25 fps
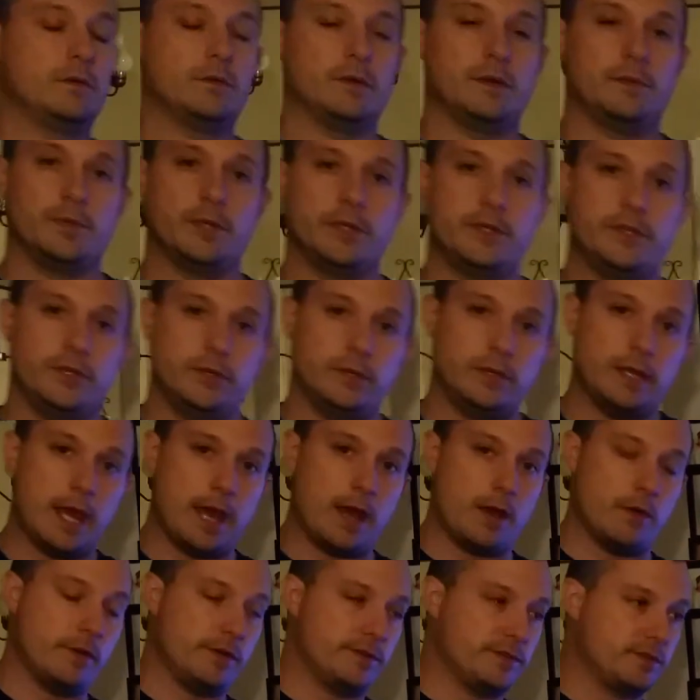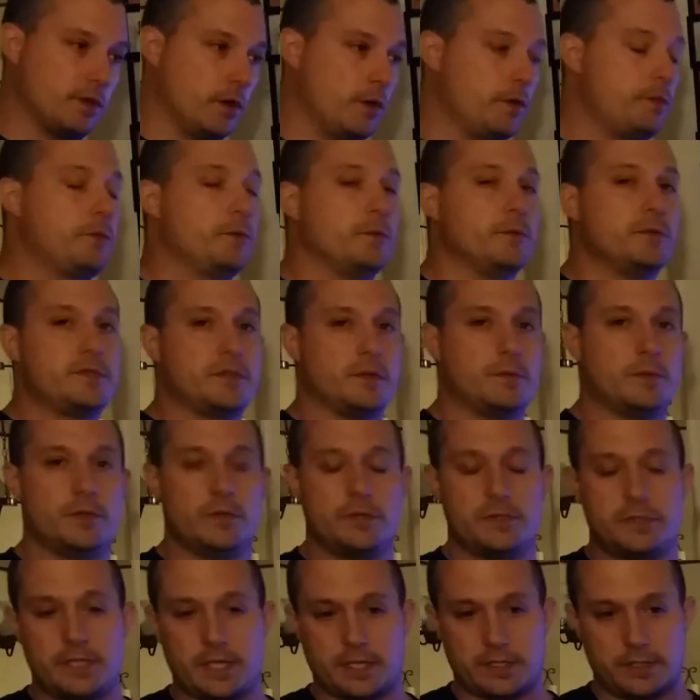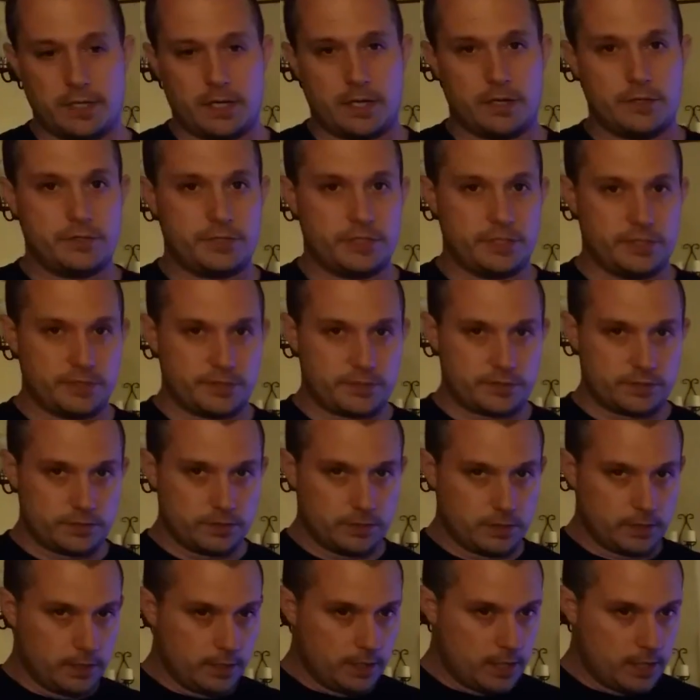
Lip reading: What I'm going to do now is go through some of those technologies